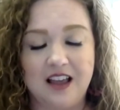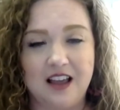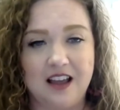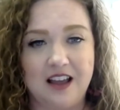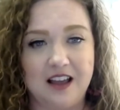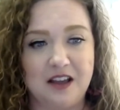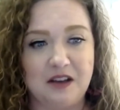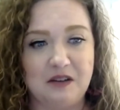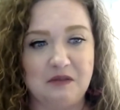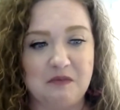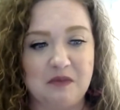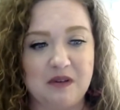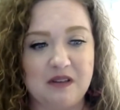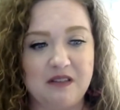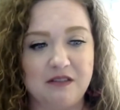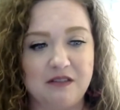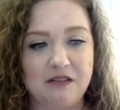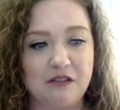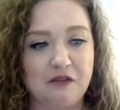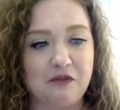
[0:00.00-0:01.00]

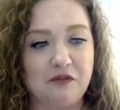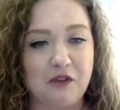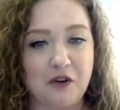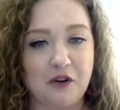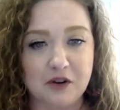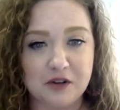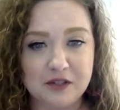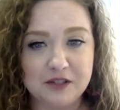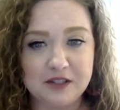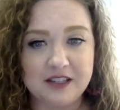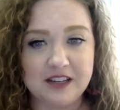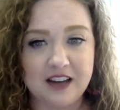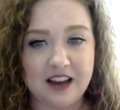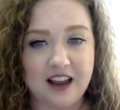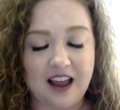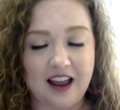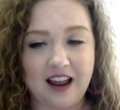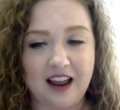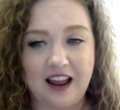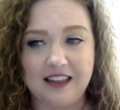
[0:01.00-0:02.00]
The first,
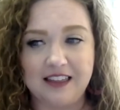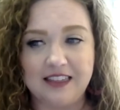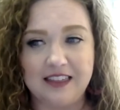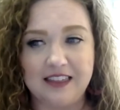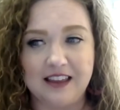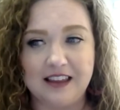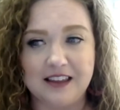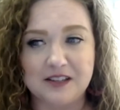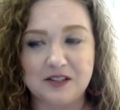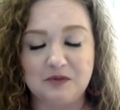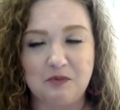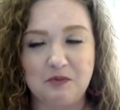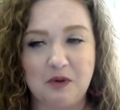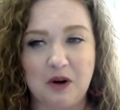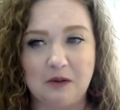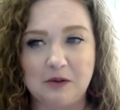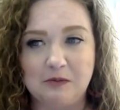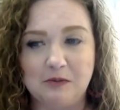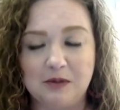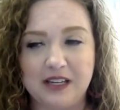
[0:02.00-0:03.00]
I think, is
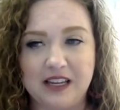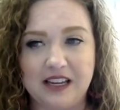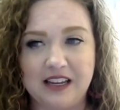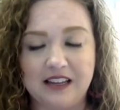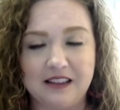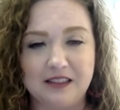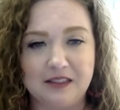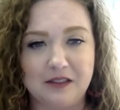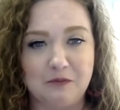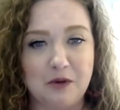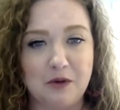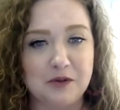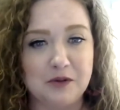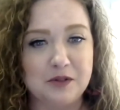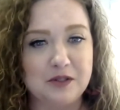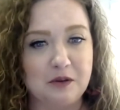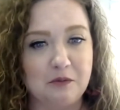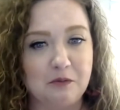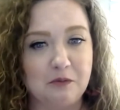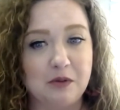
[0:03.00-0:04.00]
probably the
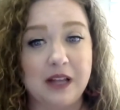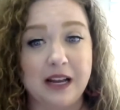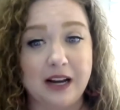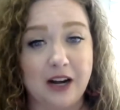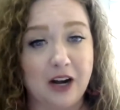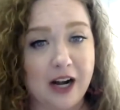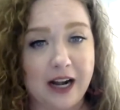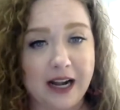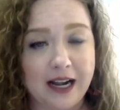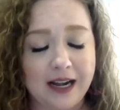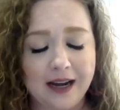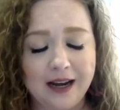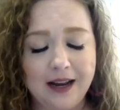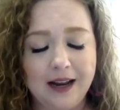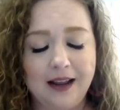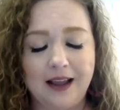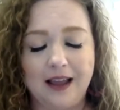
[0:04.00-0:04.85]
most blaring